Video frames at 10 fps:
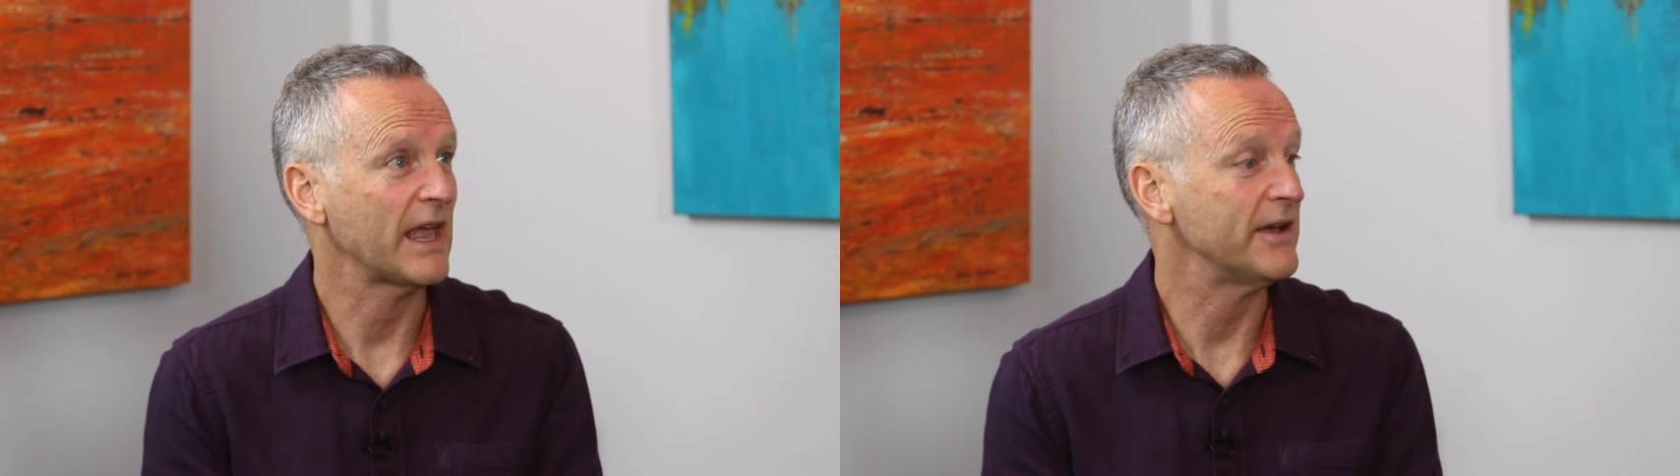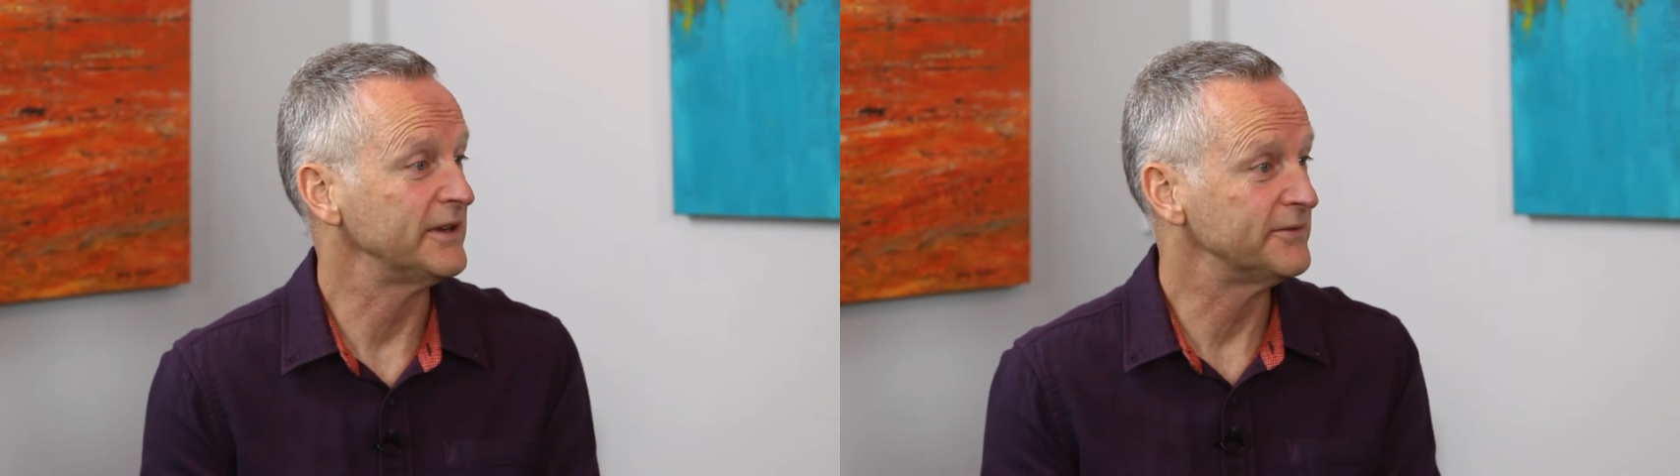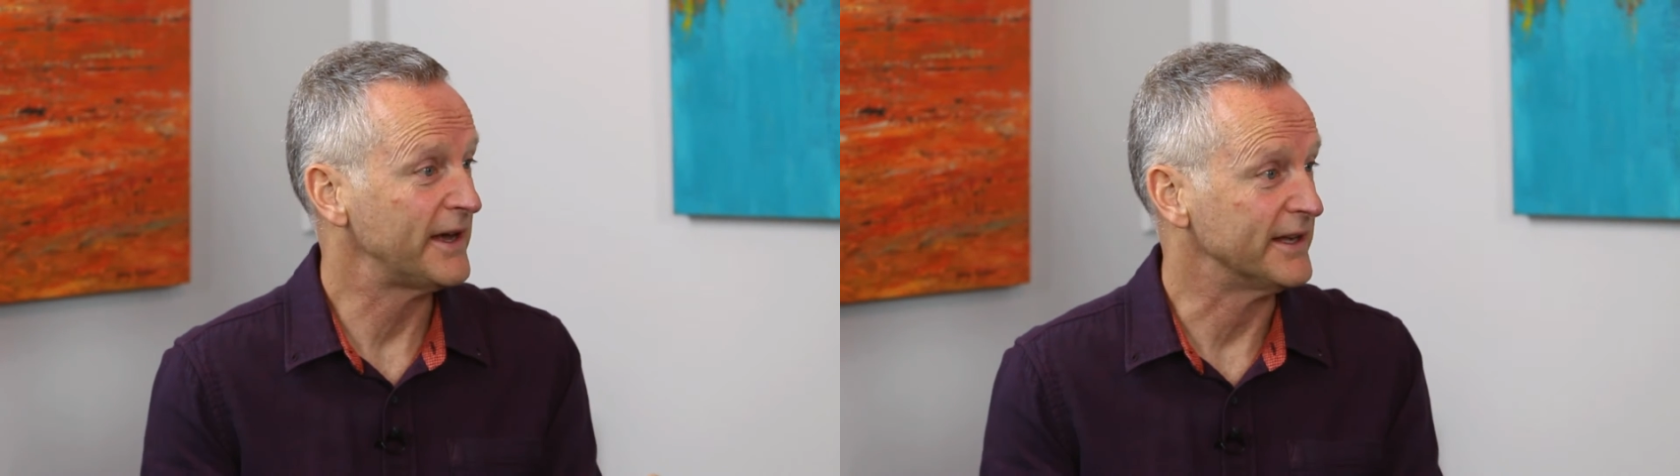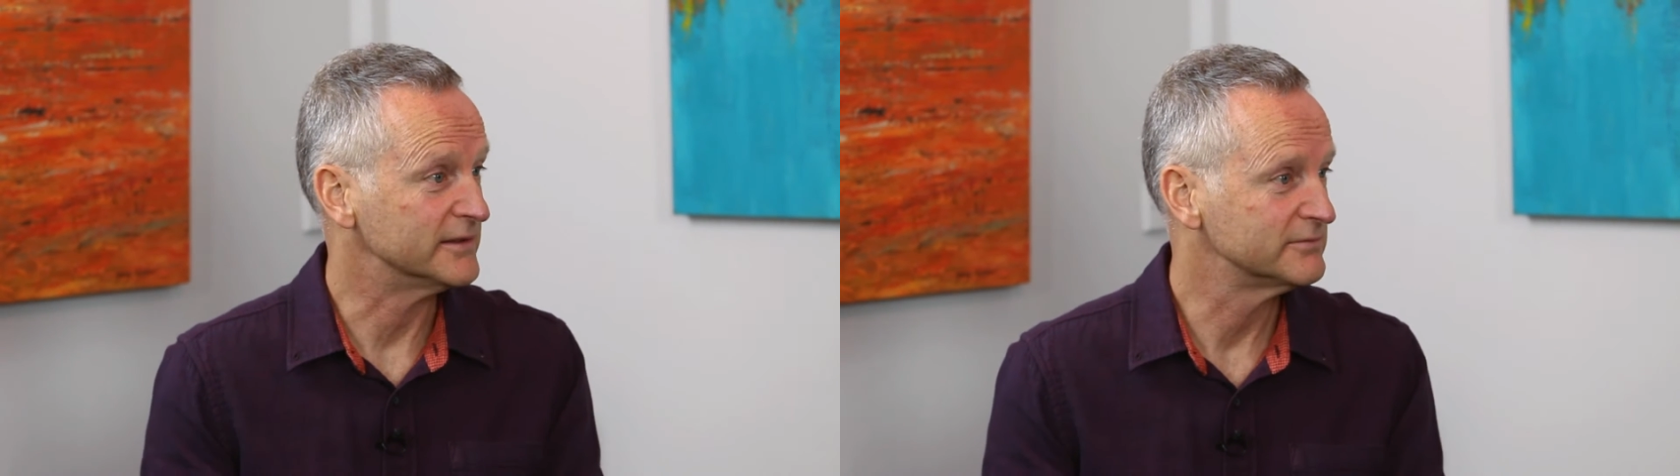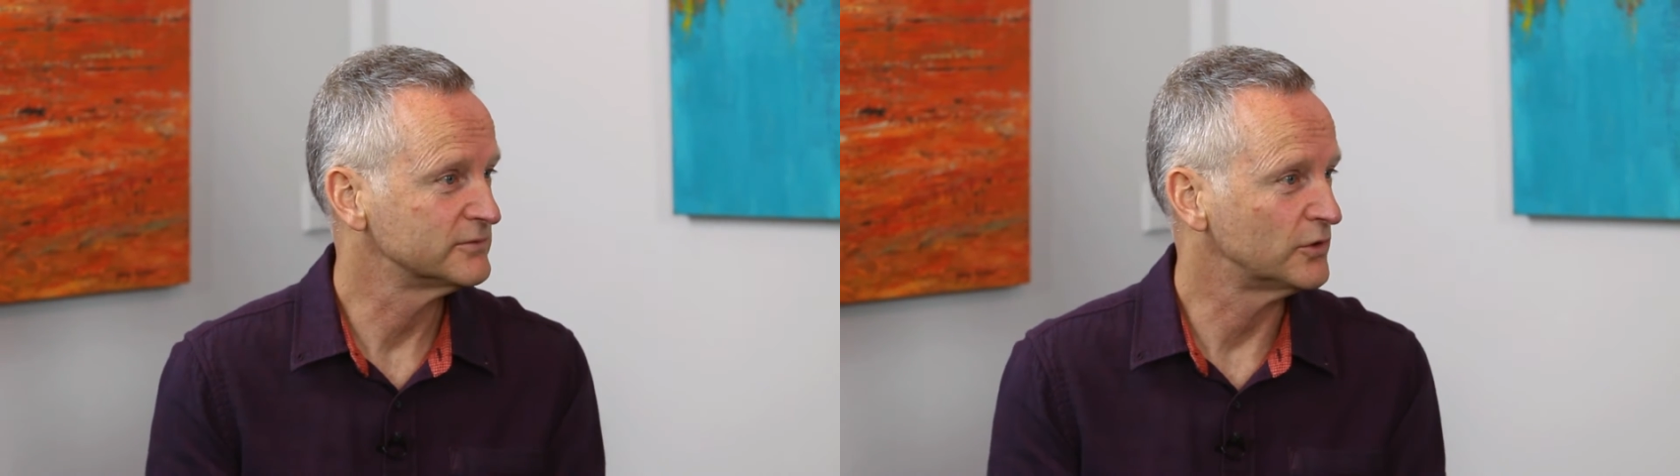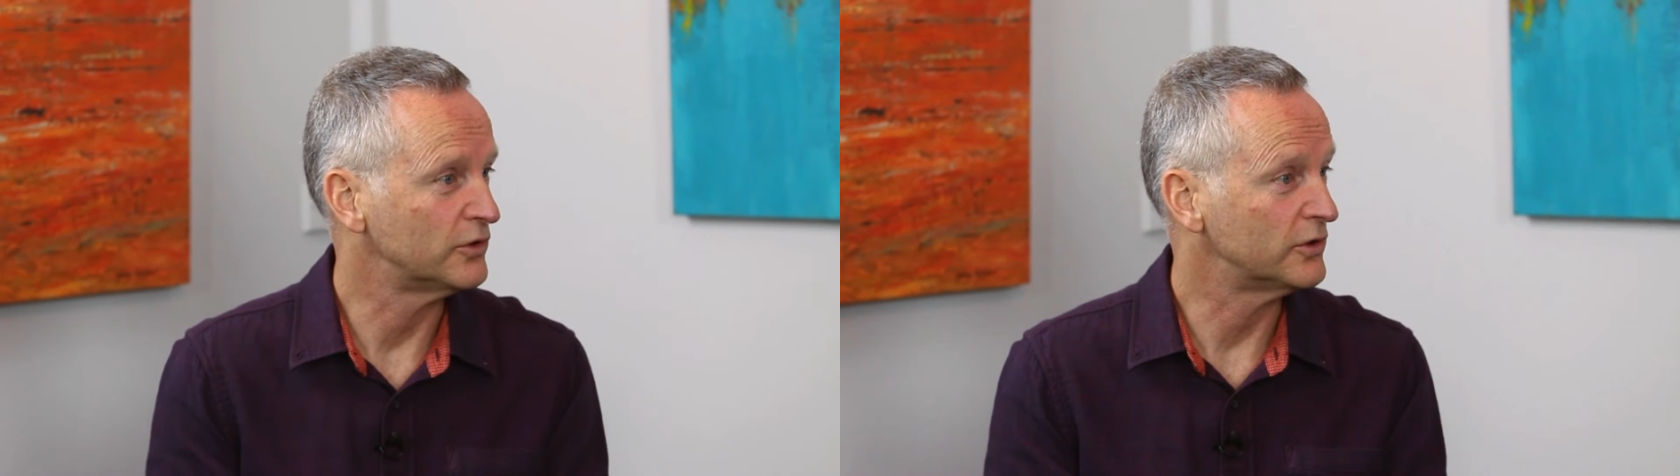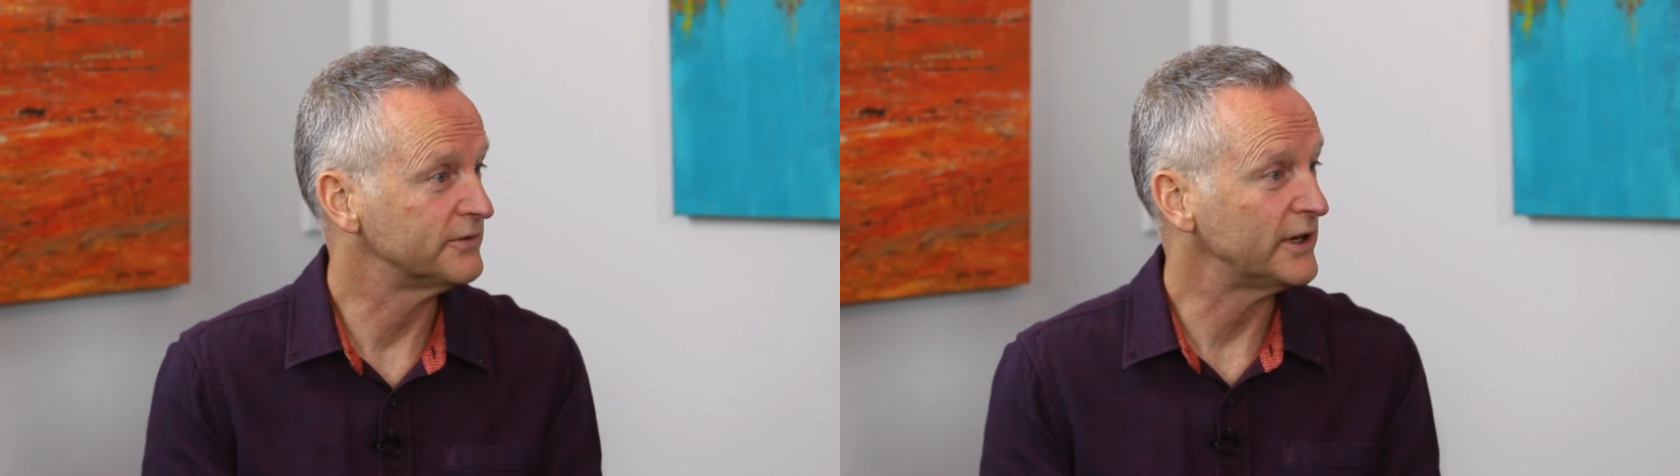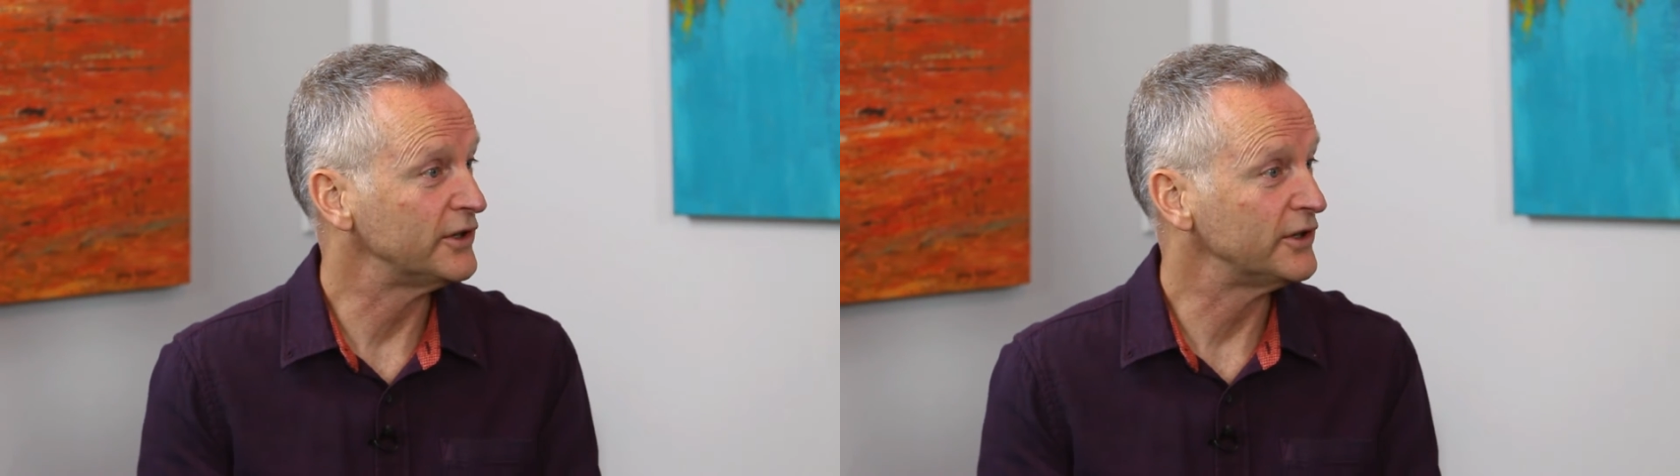having fun or a